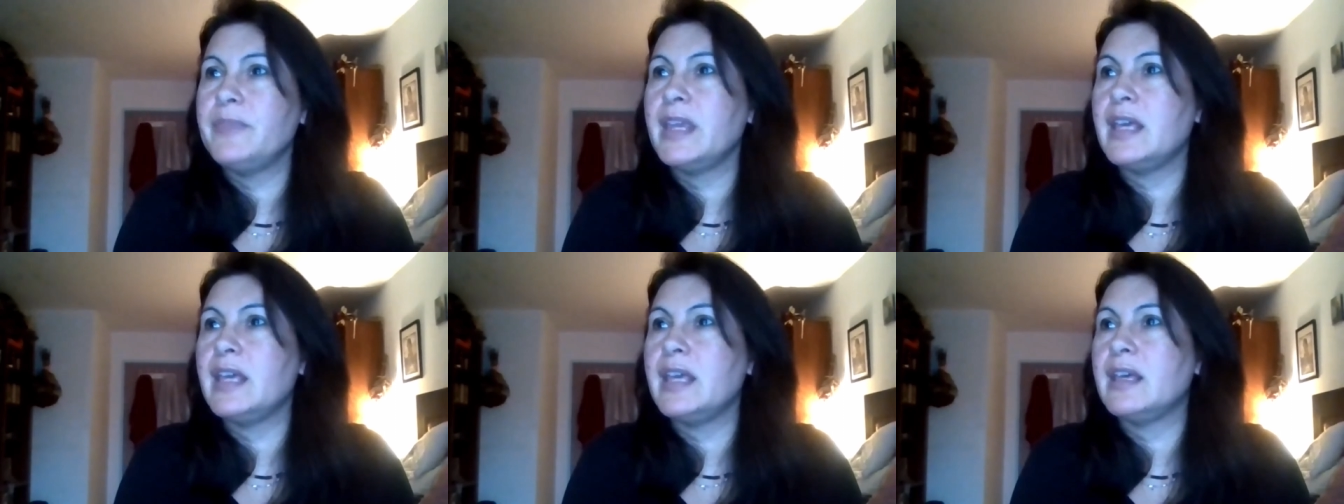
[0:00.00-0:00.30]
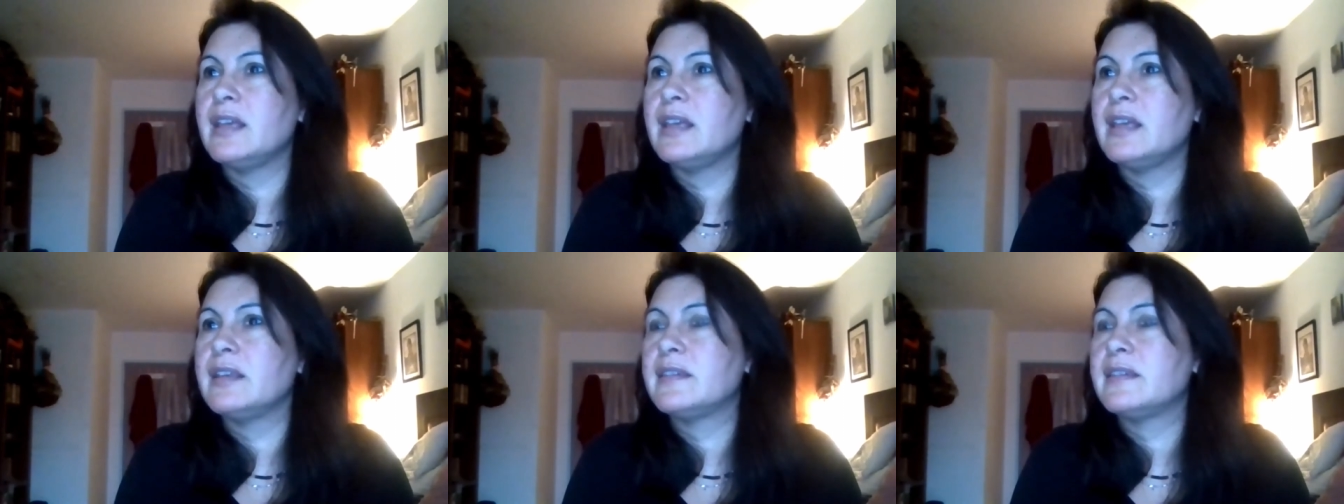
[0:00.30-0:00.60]

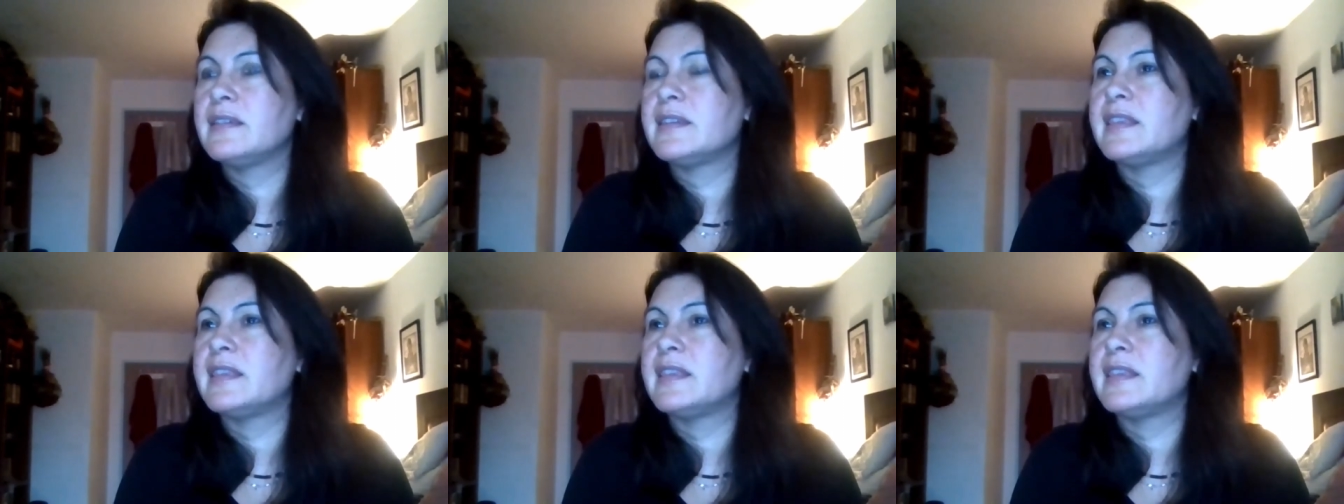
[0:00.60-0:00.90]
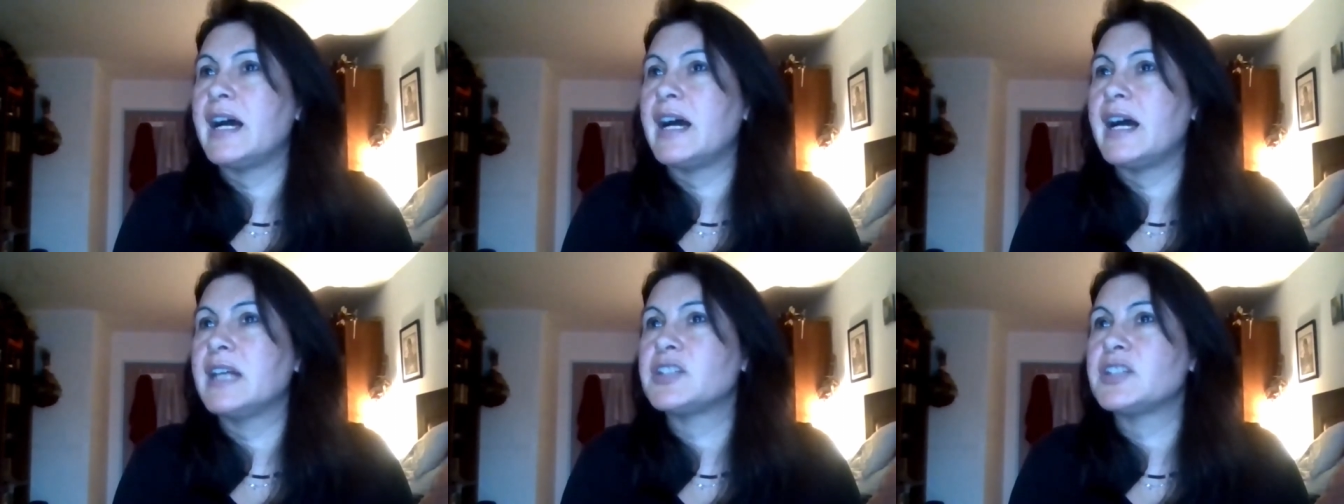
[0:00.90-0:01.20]
is
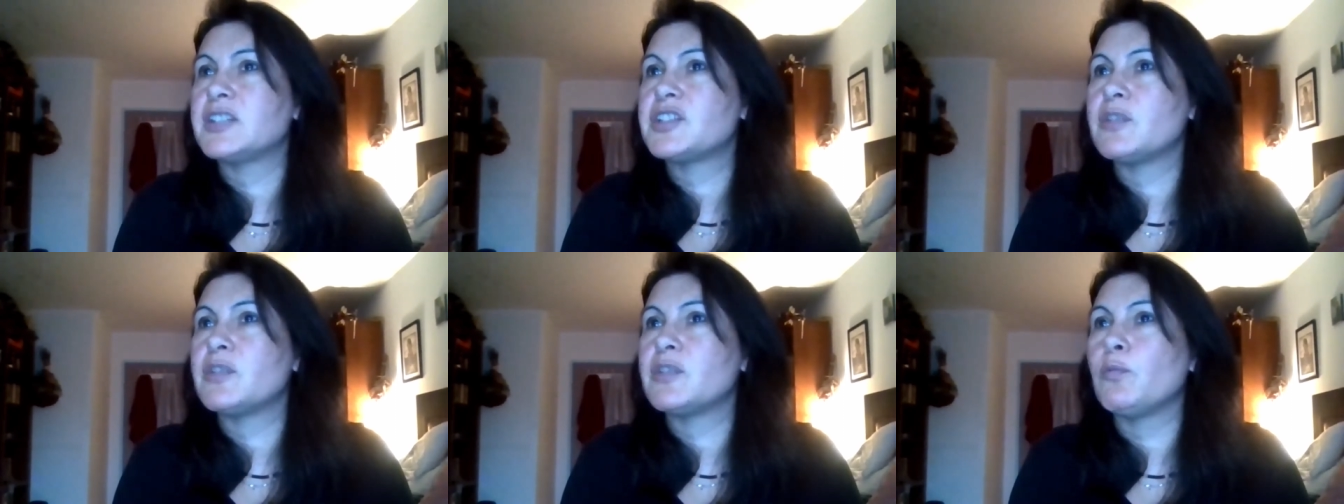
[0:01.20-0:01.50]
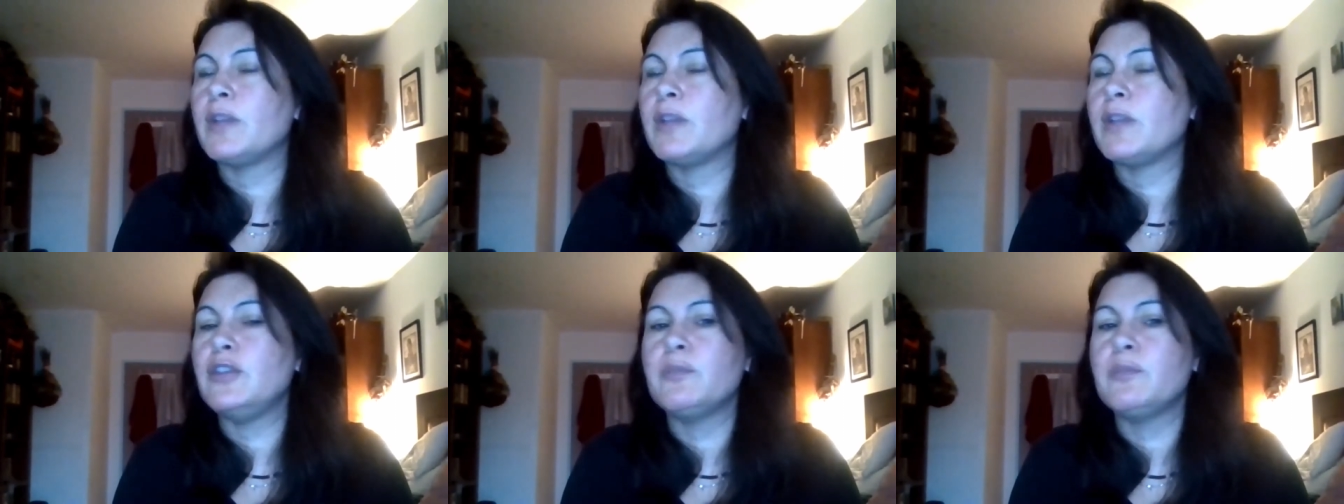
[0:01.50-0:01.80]
that
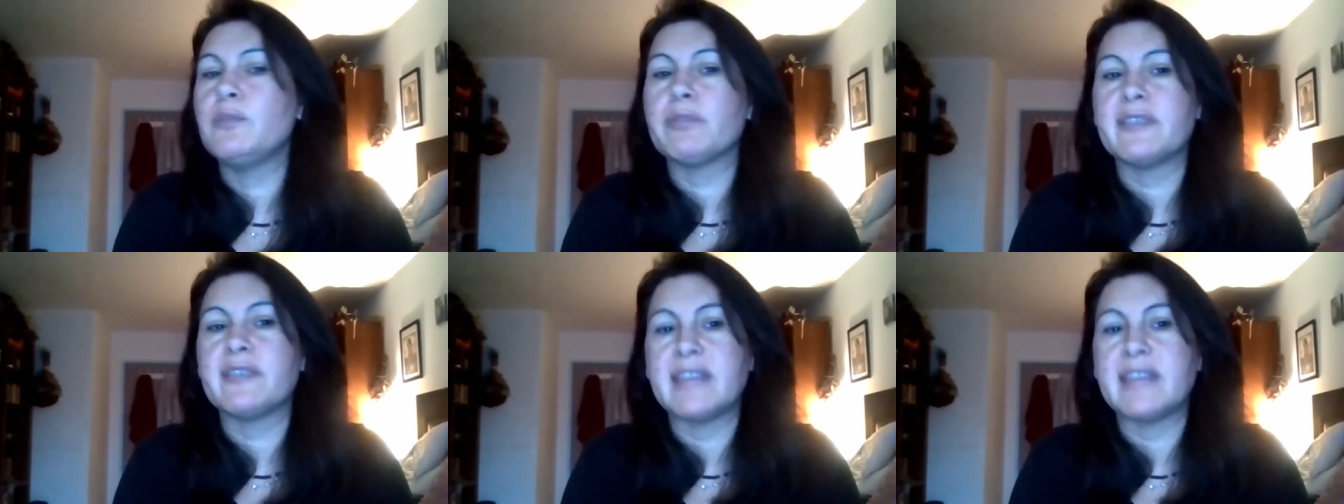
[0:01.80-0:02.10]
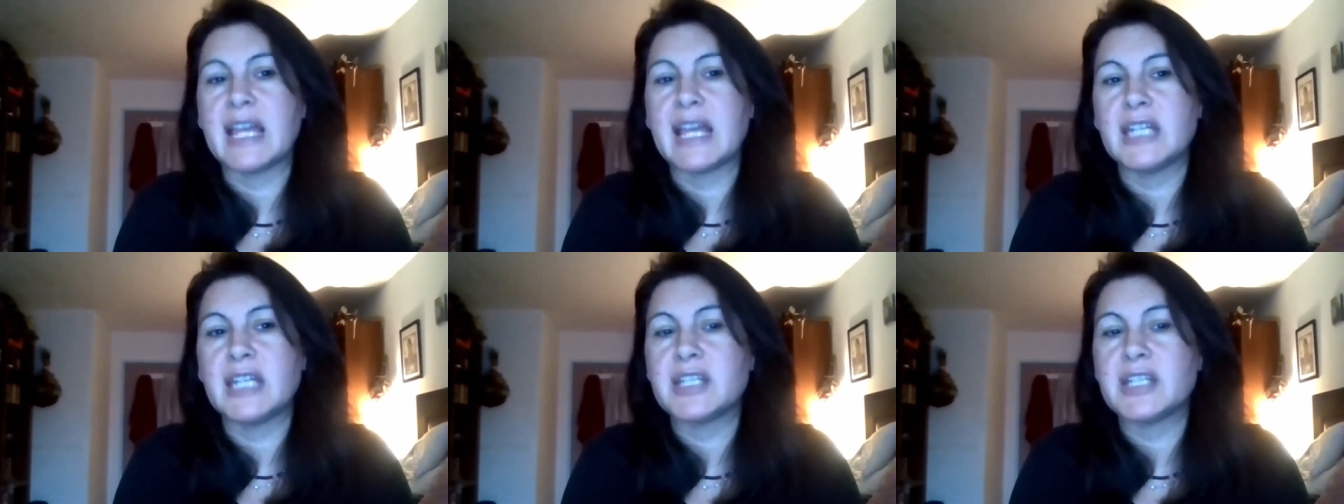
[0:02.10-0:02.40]
when you
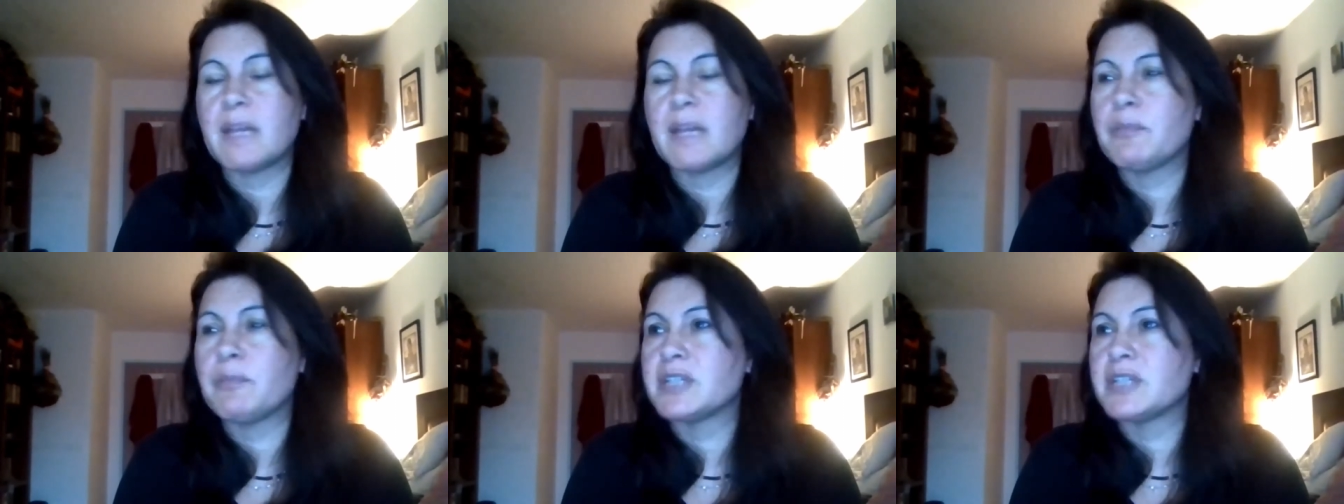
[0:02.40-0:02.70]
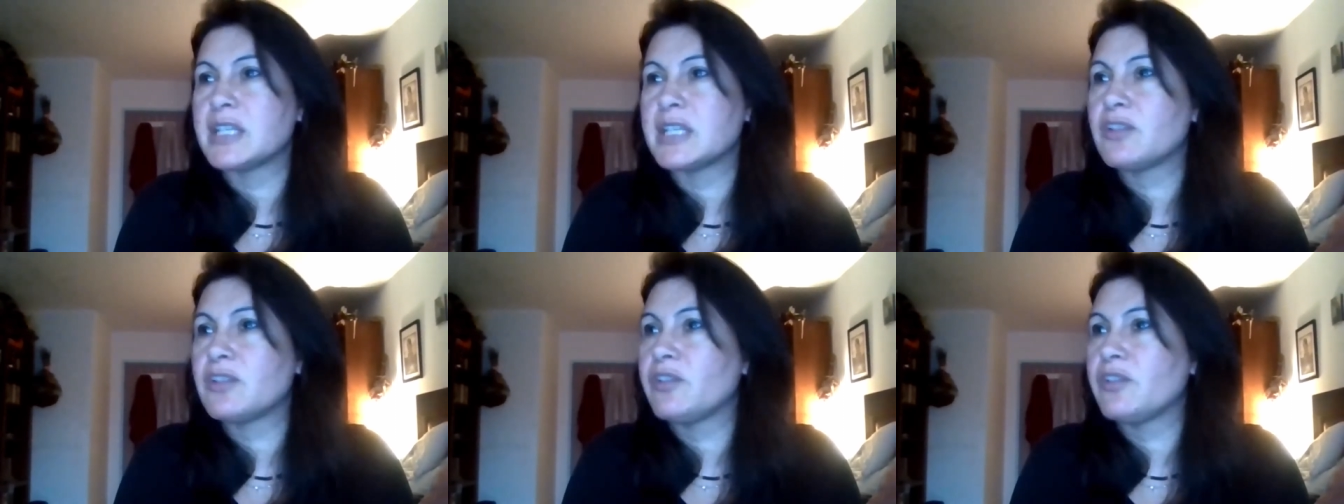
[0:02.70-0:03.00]
present a
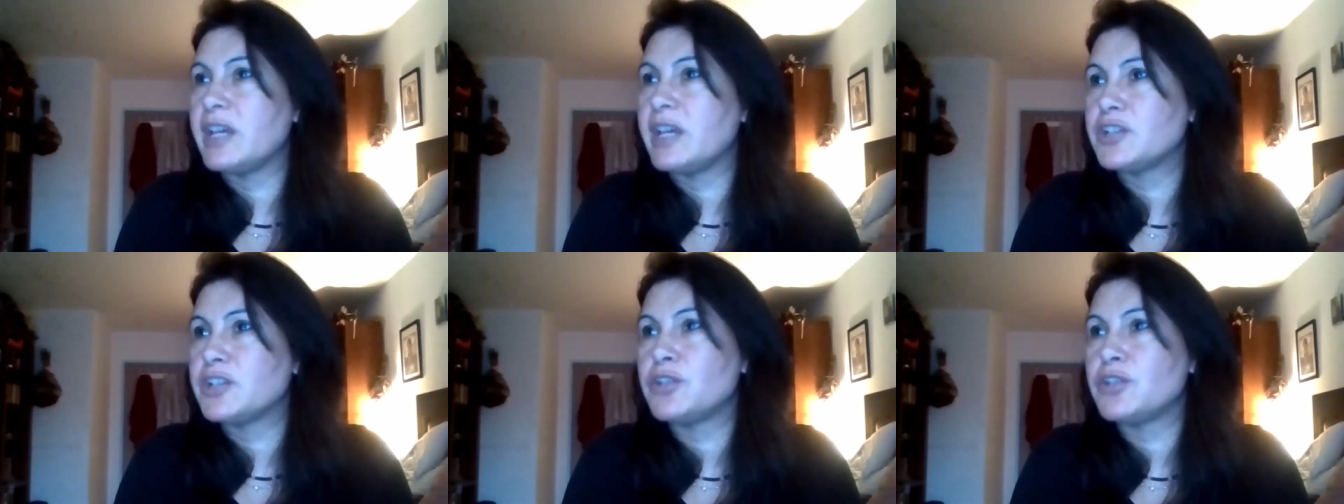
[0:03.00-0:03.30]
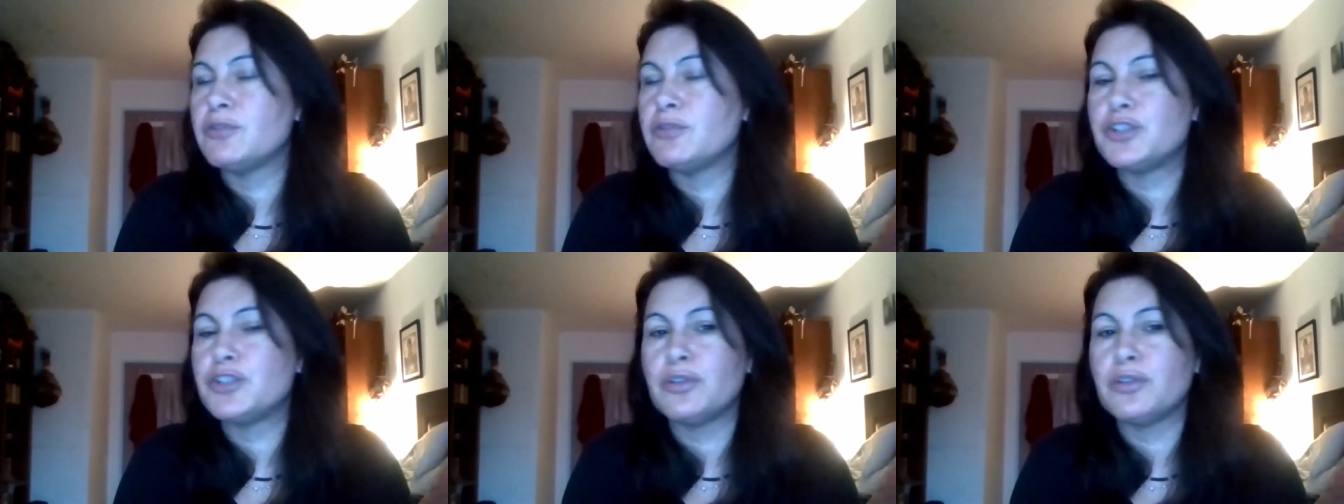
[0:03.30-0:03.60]
particular
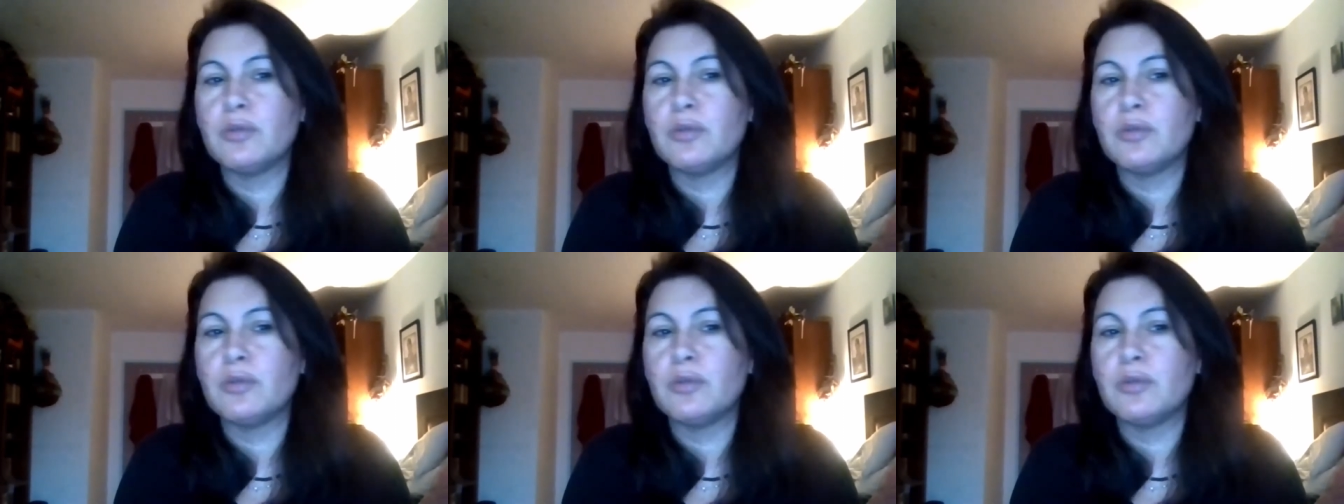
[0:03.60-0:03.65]
issue